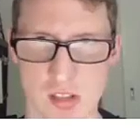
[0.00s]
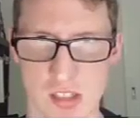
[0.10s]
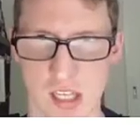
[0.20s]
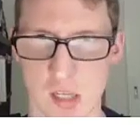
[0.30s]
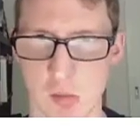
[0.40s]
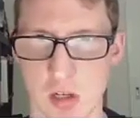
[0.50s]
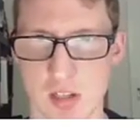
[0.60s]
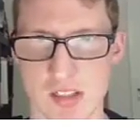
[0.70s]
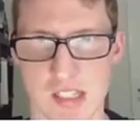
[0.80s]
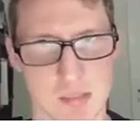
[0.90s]
keywords,
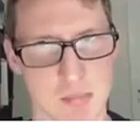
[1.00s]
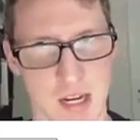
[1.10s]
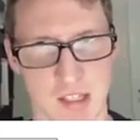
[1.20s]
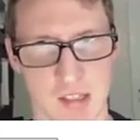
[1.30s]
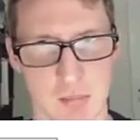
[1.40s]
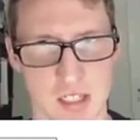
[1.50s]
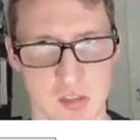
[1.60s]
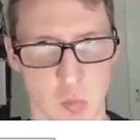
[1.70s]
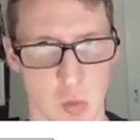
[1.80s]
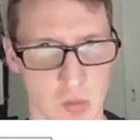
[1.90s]
doesn't matter. It can be just
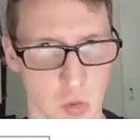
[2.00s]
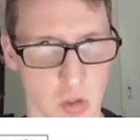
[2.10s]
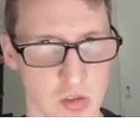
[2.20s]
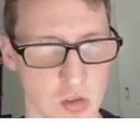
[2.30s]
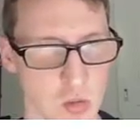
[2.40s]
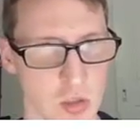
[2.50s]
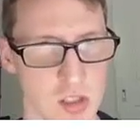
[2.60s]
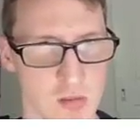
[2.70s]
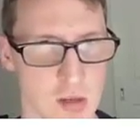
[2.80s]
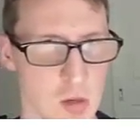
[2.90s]
one word, 2 words, 3
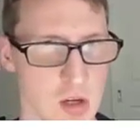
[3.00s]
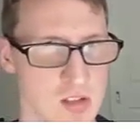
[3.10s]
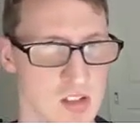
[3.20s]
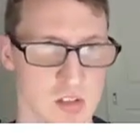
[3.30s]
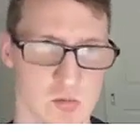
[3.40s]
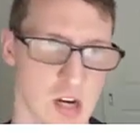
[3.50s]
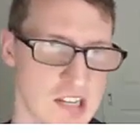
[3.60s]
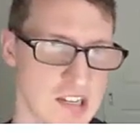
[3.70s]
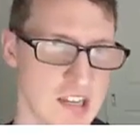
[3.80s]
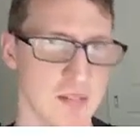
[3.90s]
words. Just write it
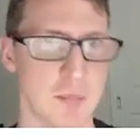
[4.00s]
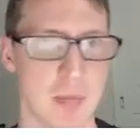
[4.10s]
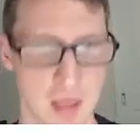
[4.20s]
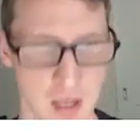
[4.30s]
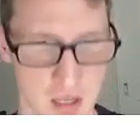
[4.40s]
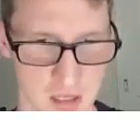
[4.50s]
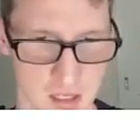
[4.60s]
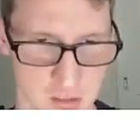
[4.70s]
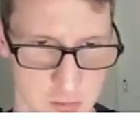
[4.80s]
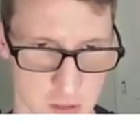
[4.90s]
down
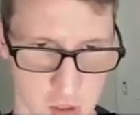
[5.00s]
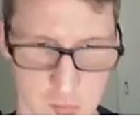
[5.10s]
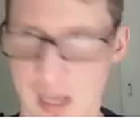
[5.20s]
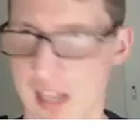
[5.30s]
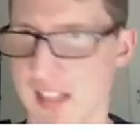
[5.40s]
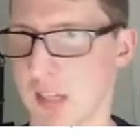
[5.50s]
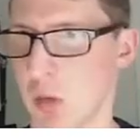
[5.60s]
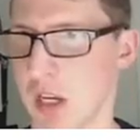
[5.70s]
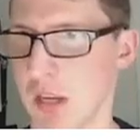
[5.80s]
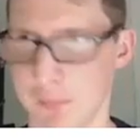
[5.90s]
into a notepad
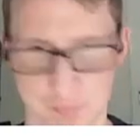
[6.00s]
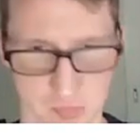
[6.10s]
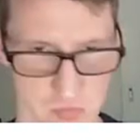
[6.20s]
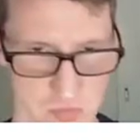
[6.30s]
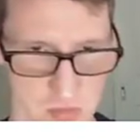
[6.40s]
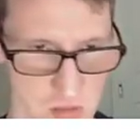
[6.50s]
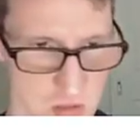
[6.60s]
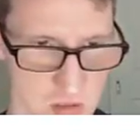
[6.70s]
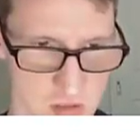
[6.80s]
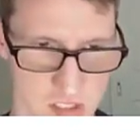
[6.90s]
somewhere.
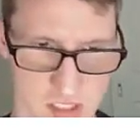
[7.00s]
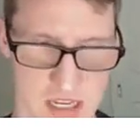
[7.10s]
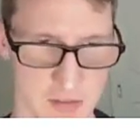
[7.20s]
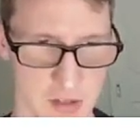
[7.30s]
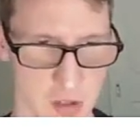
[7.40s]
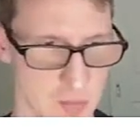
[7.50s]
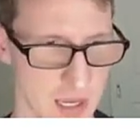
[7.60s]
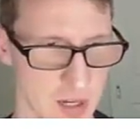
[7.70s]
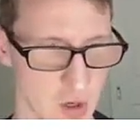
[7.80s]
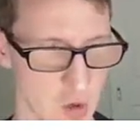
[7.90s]
So just have a notepad
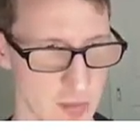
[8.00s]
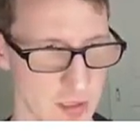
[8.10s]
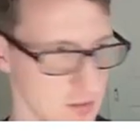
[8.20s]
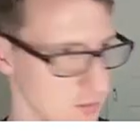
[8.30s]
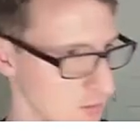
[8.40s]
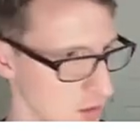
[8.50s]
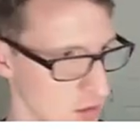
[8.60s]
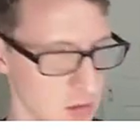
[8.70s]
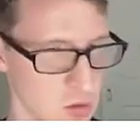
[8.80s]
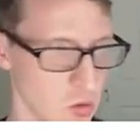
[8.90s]
open,
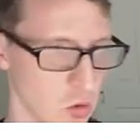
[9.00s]
or